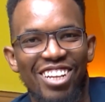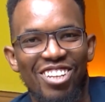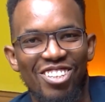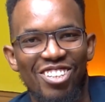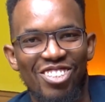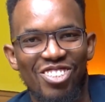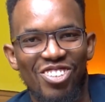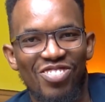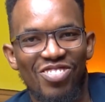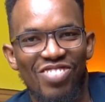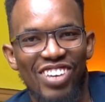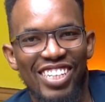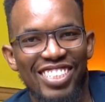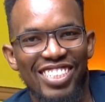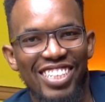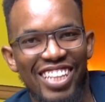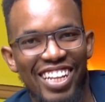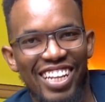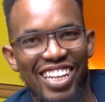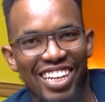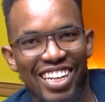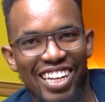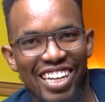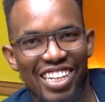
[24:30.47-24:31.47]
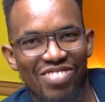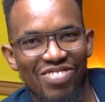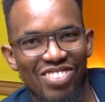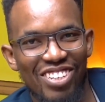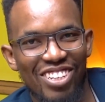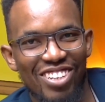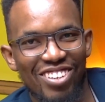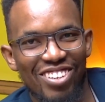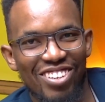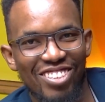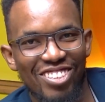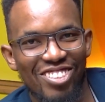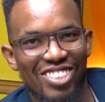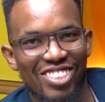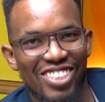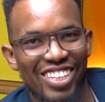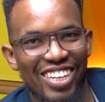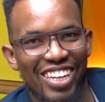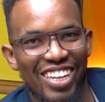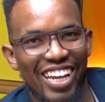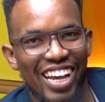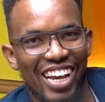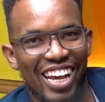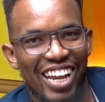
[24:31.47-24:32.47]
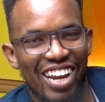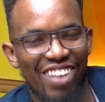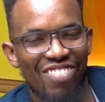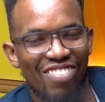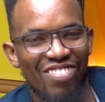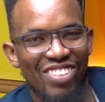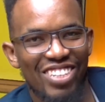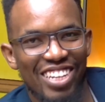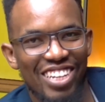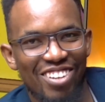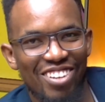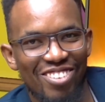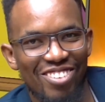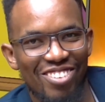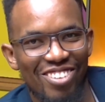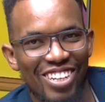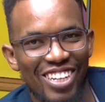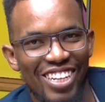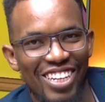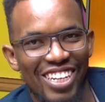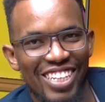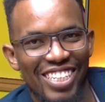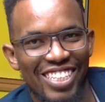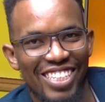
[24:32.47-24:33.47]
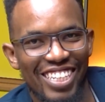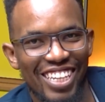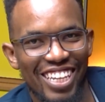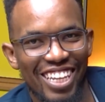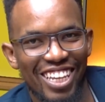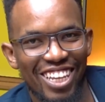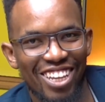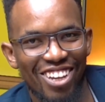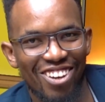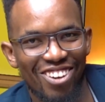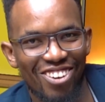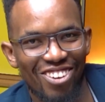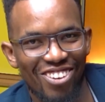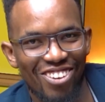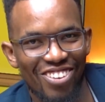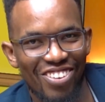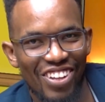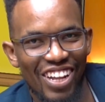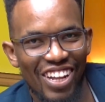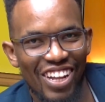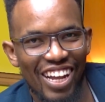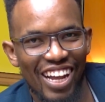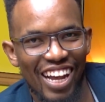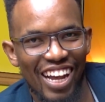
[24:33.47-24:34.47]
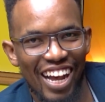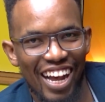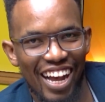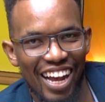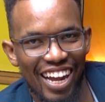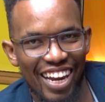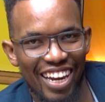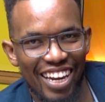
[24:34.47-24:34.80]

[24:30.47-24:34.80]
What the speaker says: Thank you so much. And that has been Dr. Ochiri, Harambee Sacco CEO. And